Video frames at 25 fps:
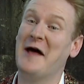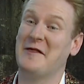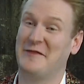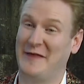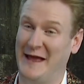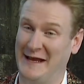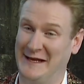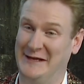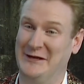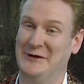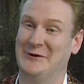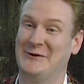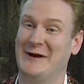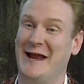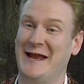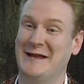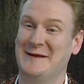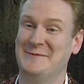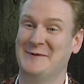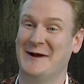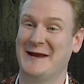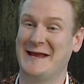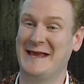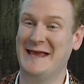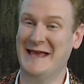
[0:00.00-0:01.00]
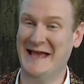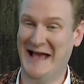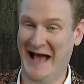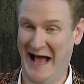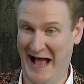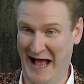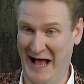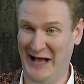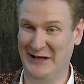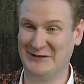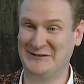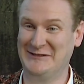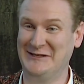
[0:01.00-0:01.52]
Thank you, Granny Murray.
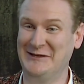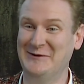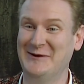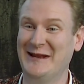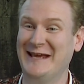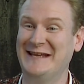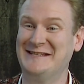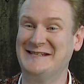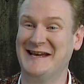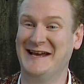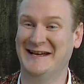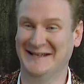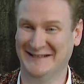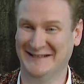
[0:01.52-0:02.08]
I'll see you later.